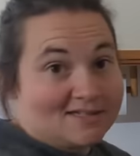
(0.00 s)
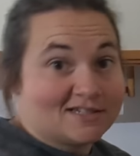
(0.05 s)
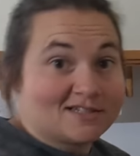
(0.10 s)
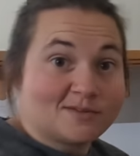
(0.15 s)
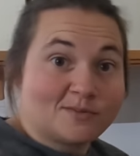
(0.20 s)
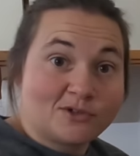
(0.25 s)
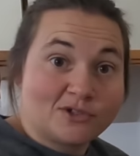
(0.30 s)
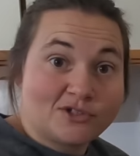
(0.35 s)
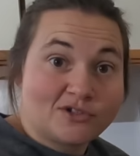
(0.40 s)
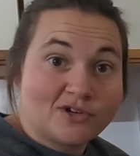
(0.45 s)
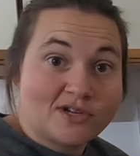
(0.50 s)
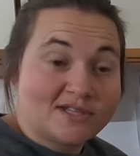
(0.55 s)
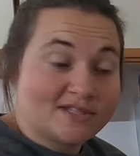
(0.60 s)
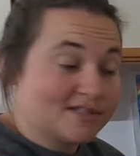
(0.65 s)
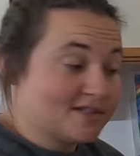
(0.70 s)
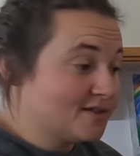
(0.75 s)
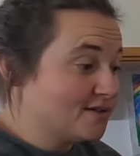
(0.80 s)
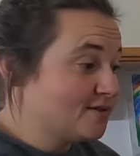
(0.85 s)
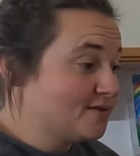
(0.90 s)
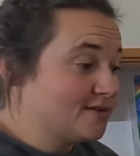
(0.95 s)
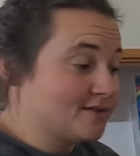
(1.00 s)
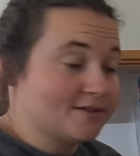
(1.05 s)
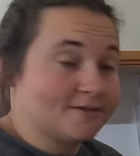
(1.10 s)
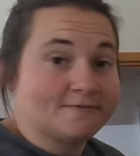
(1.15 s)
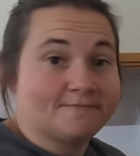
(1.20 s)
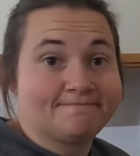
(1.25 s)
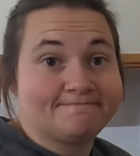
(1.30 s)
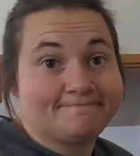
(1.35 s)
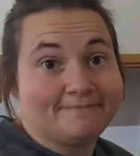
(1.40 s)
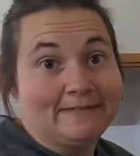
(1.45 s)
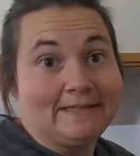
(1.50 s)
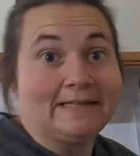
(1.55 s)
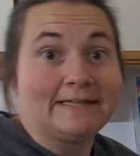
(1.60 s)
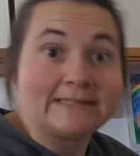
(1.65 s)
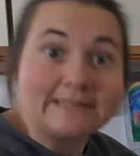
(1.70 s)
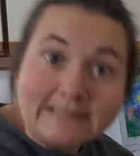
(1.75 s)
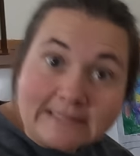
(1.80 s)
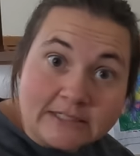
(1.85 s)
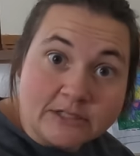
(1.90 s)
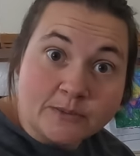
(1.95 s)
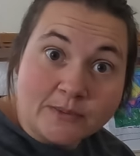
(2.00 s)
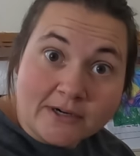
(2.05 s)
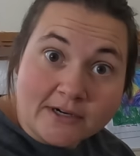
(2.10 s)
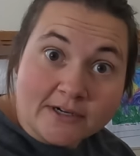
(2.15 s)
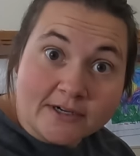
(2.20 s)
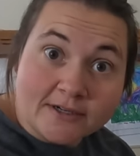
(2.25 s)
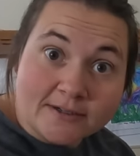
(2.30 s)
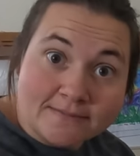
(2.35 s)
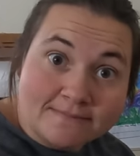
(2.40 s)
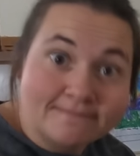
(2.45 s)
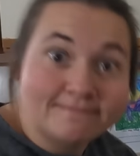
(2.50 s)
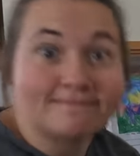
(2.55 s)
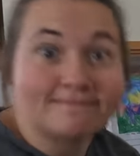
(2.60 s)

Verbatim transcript: 6 more trays to do, so let's get to work.